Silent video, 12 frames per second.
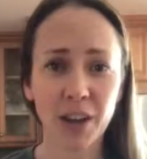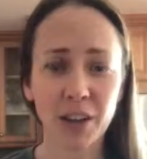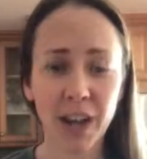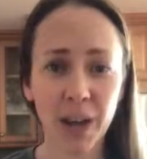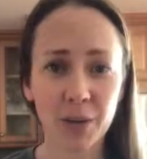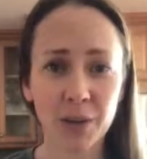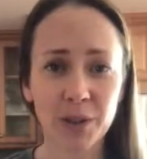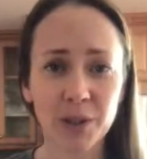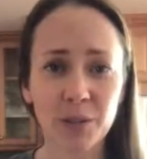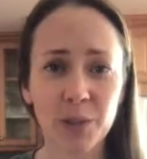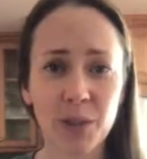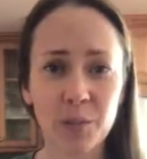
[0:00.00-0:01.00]
our
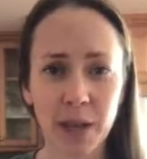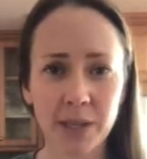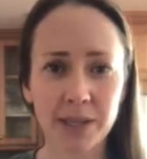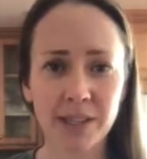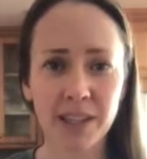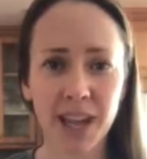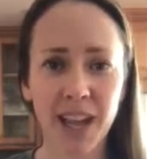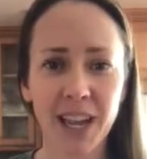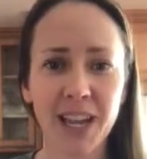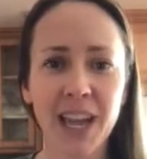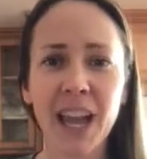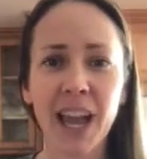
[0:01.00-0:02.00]
counters with a
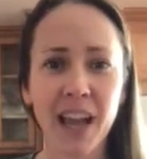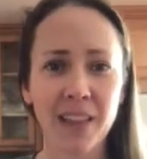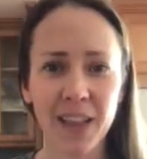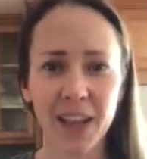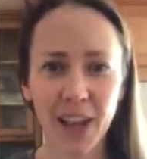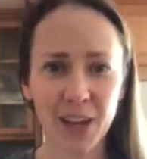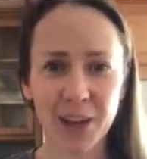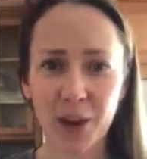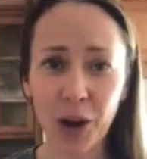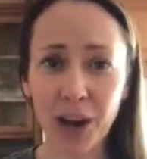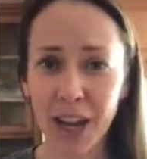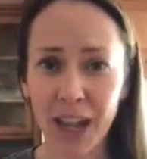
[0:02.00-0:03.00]
pesticide and then cutting
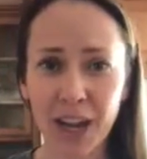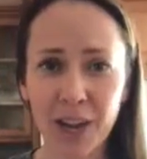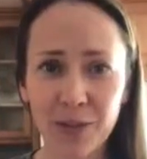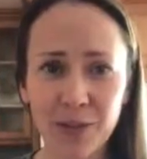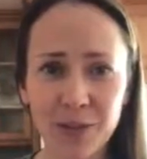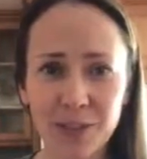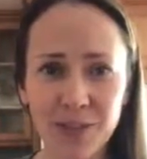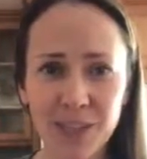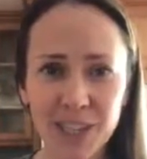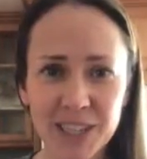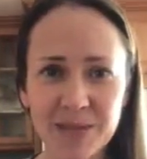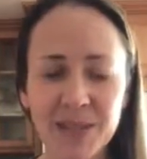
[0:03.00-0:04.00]
our organic fruits and
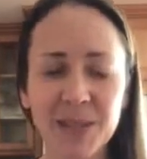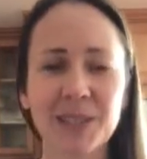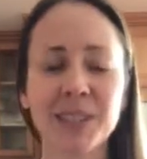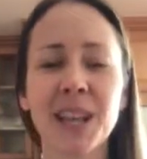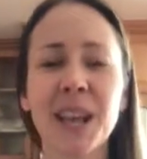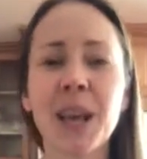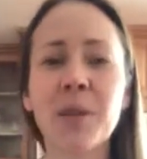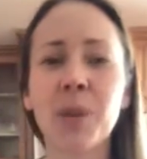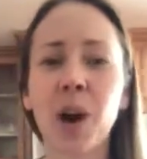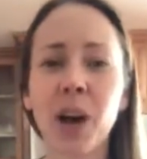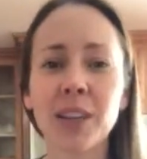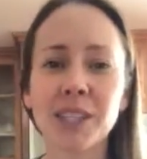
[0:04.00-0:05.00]
vegetables.
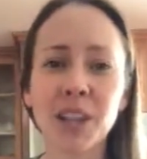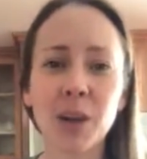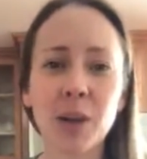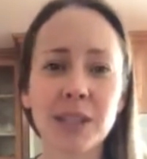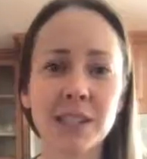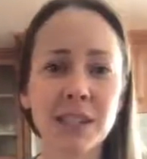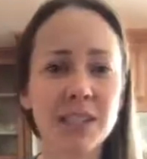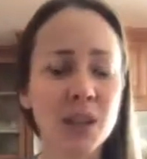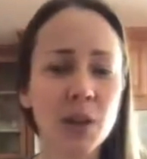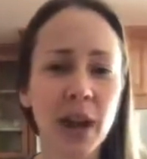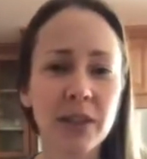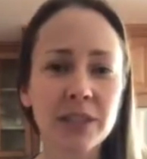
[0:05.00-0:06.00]
But also it says that
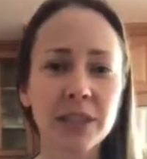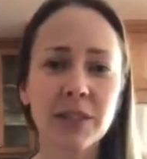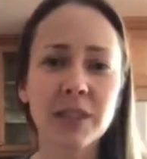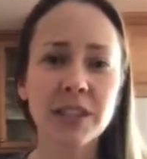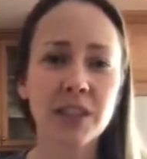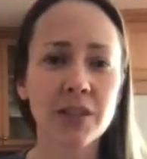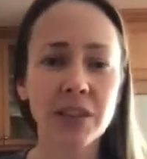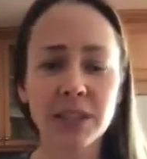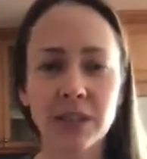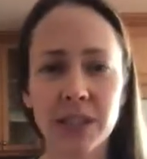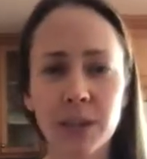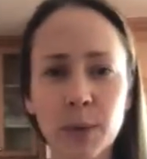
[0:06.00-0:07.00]
you have to leave the
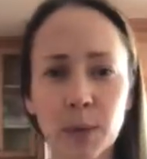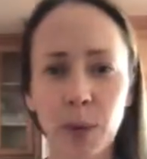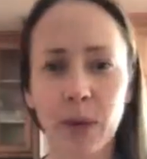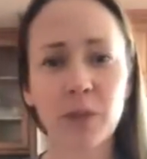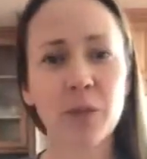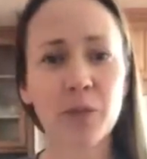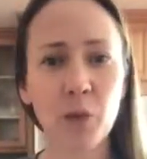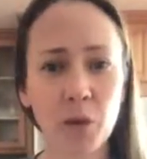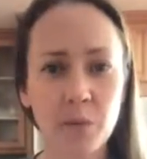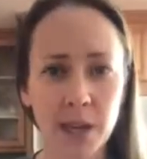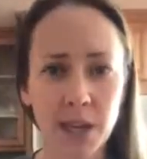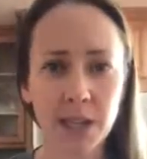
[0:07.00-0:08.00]
surface visibly wet for 4
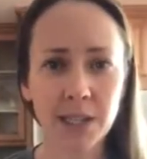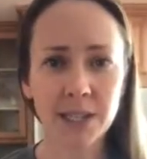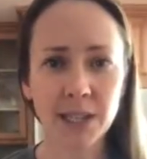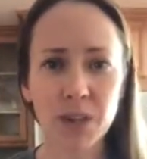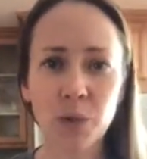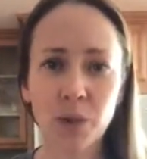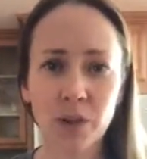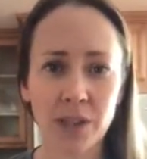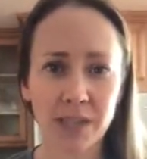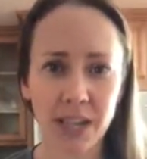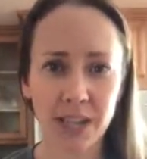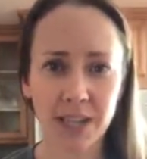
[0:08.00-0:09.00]
minutes in order to
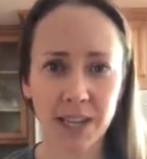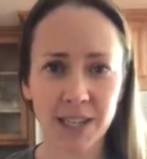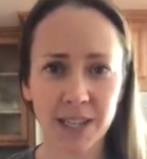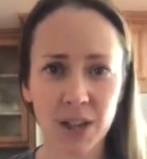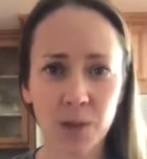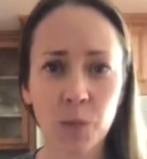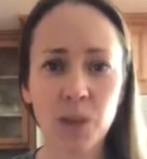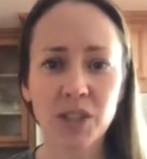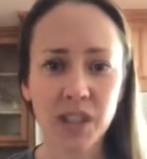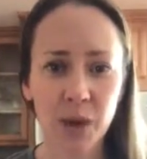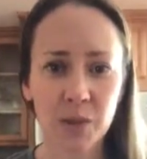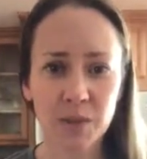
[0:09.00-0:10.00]
sanitize it, which
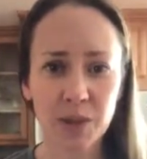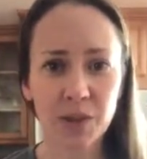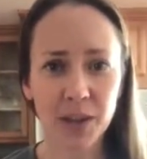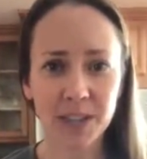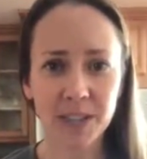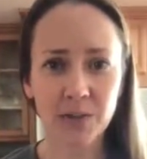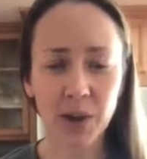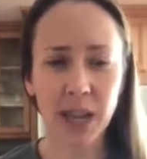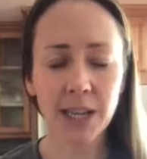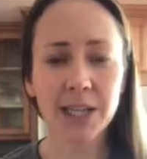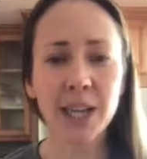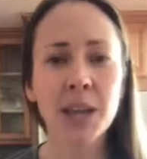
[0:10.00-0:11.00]
that would be crazy,
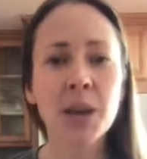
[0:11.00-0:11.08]
right?